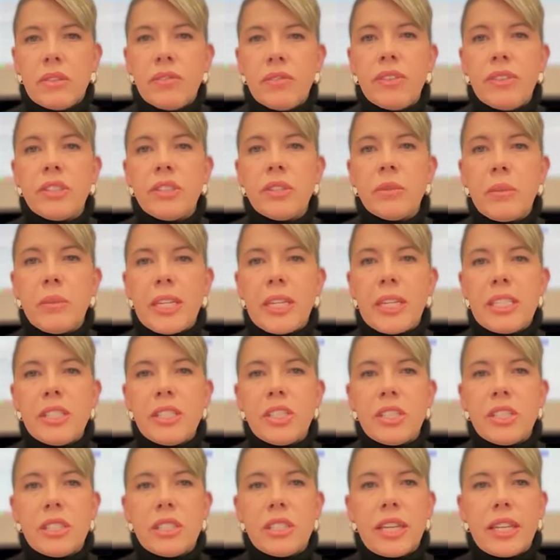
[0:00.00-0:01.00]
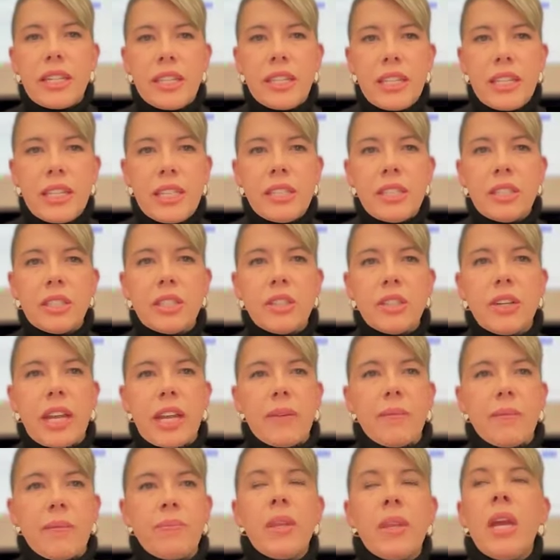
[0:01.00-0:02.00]
Filter messages like these. Great.
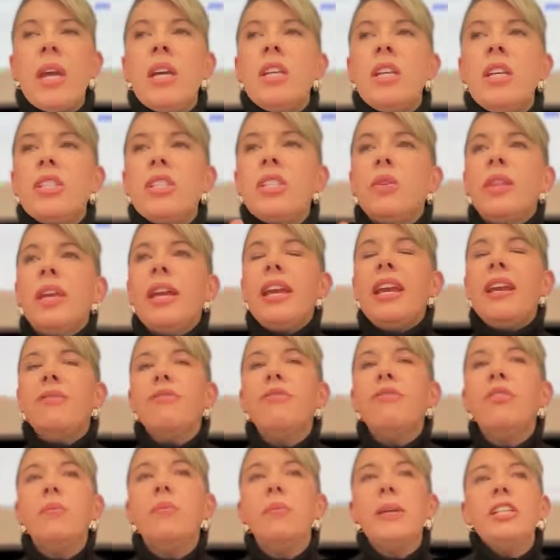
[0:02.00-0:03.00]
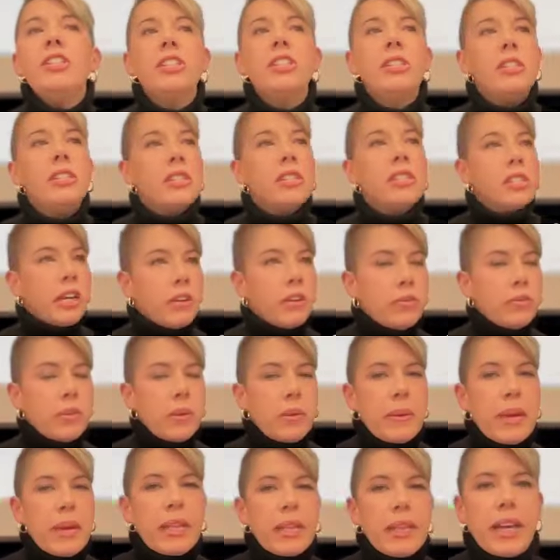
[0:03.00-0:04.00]
So the information, sorry
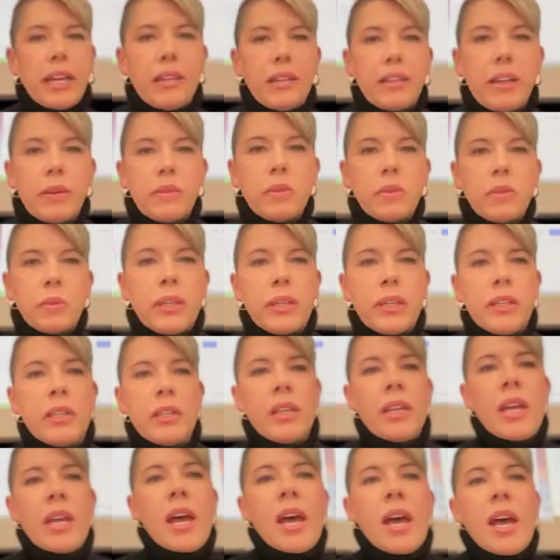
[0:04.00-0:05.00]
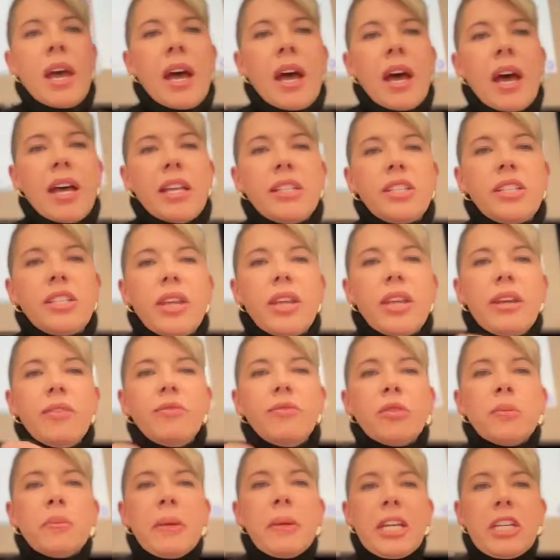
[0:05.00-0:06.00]
about that. That was weird. So the
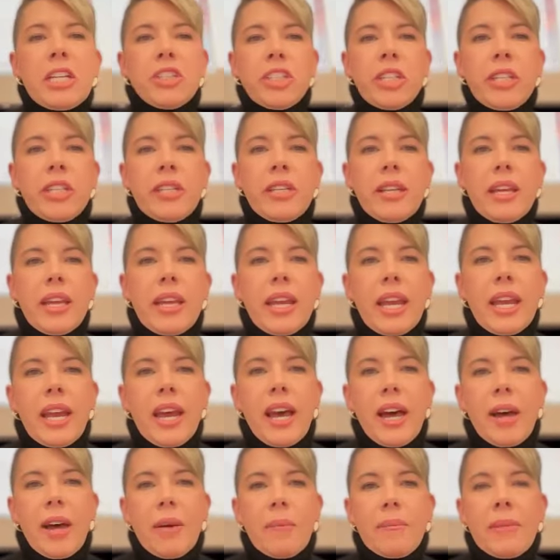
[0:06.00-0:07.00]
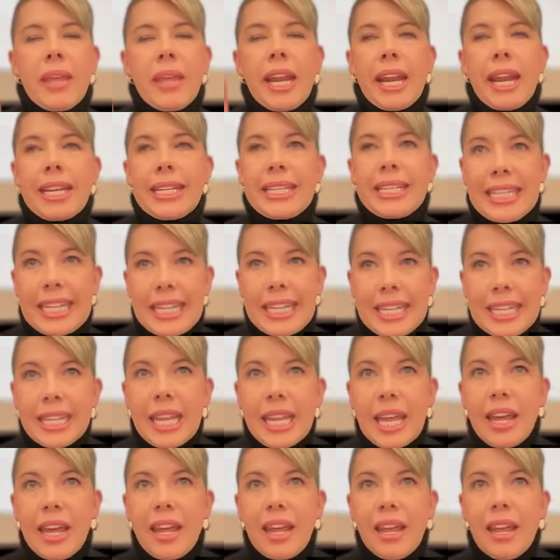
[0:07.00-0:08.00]
information that I
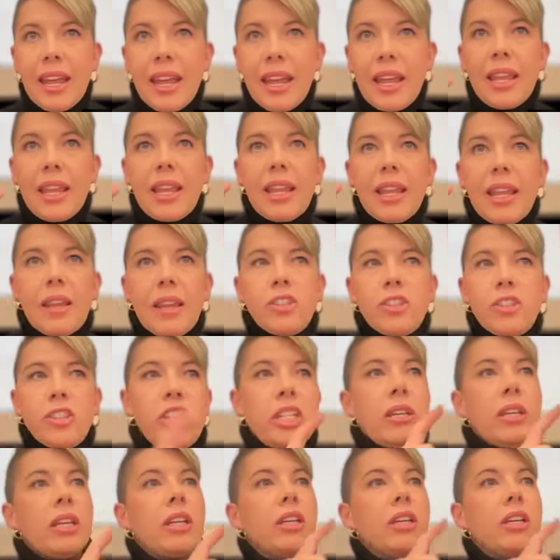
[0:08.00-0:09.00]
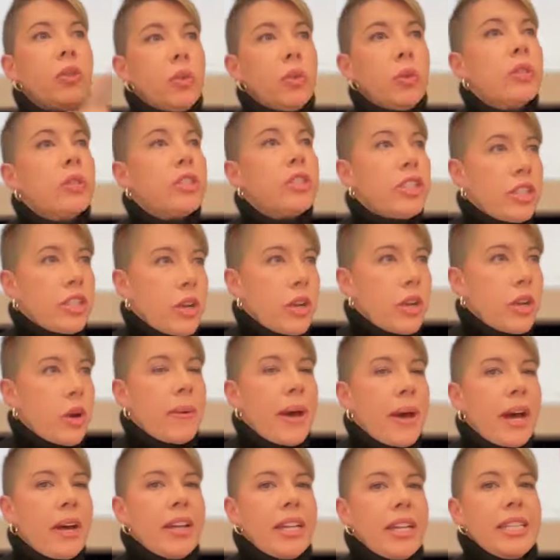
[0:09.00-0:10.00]
need Google to know
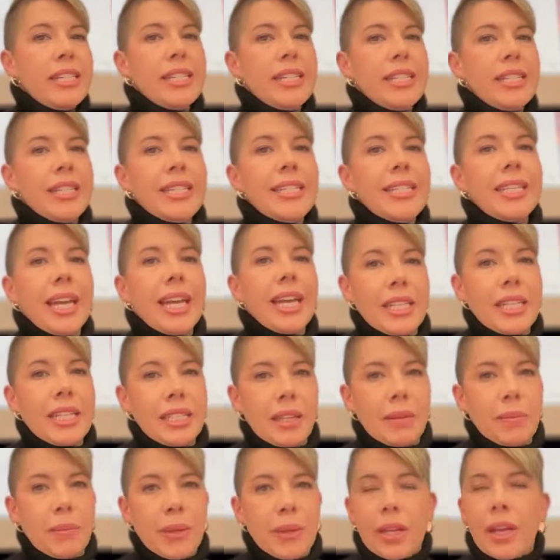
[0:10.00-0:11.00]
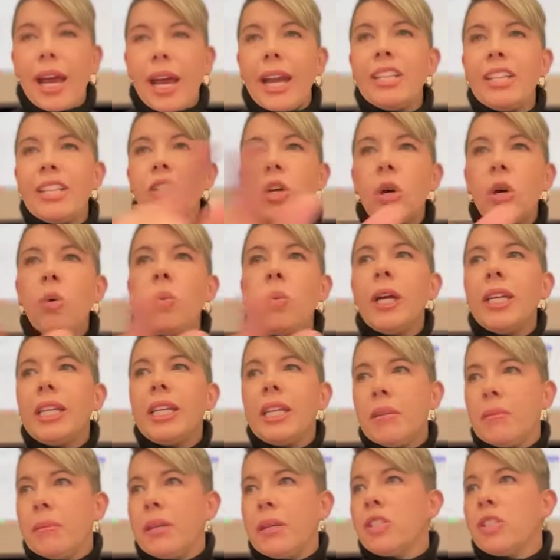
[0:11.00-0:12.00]
about is this guy's email. I don't
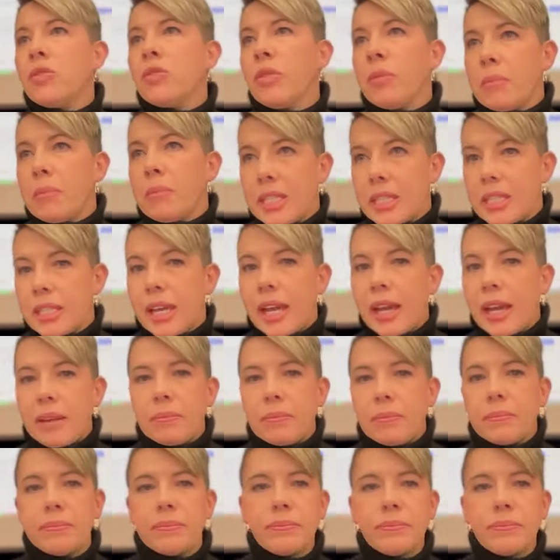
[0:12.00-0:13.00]
want emails from this guy.